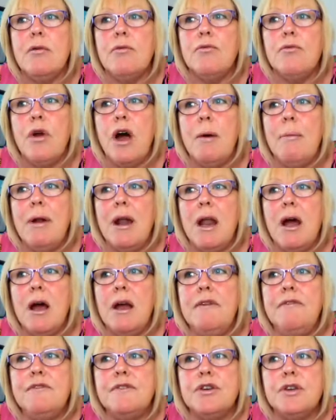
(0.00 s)

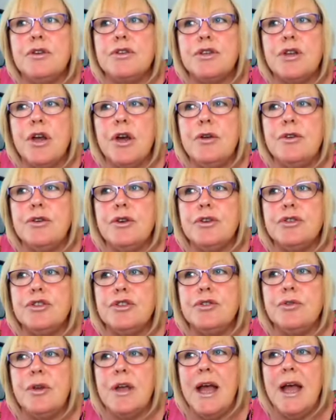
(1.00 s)

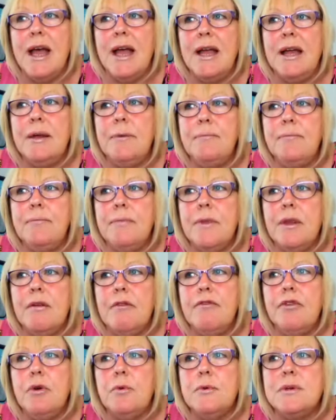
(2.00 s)

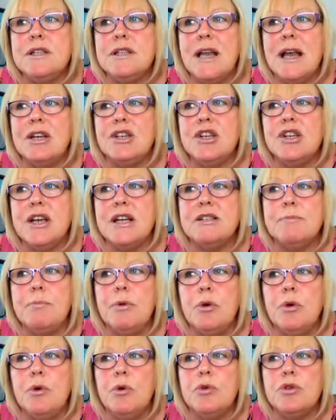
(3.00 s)

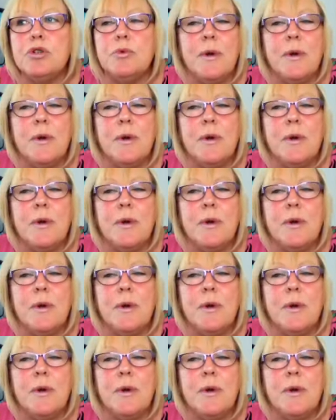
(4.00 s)
ramalife.co.uk/explore